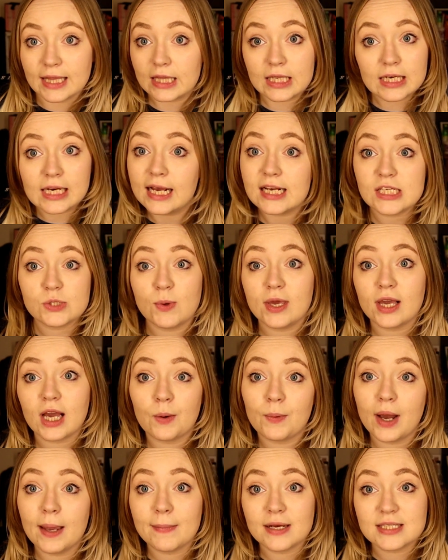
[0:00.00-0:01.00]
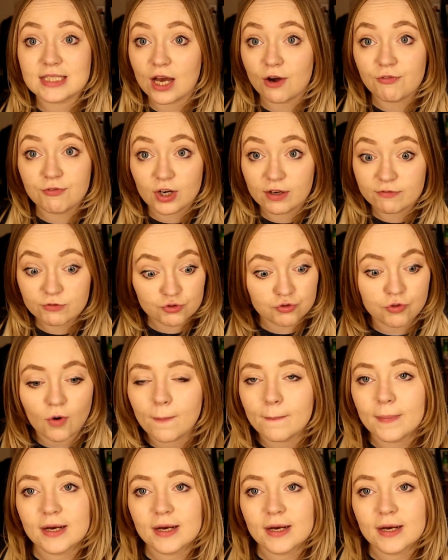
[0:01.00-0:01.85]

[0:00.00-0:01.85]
The next week I weigh myself and I've dropped